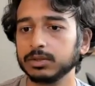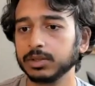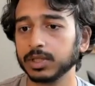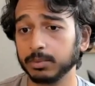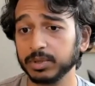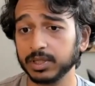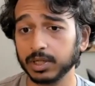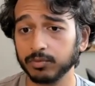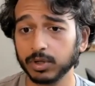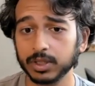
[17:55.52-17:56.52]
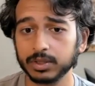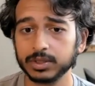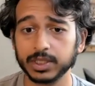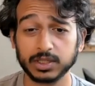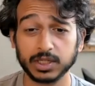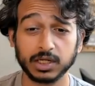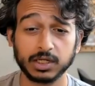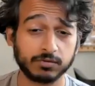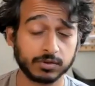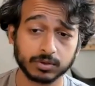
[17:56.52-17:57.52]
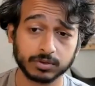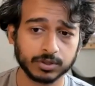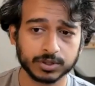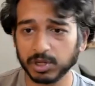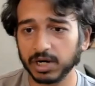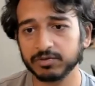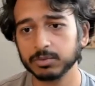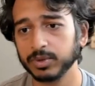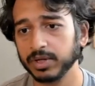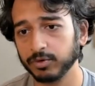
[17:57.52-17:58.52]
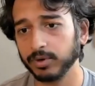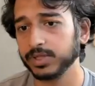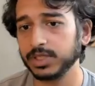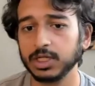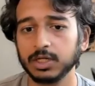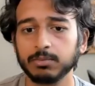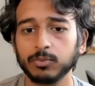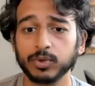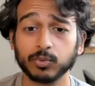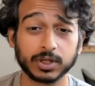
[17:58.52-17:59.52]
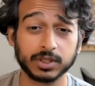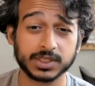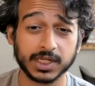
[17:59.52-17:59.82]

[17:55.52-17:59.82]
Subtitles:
the company that I run day to day, even though, it's profitable. We have a great team. We work in this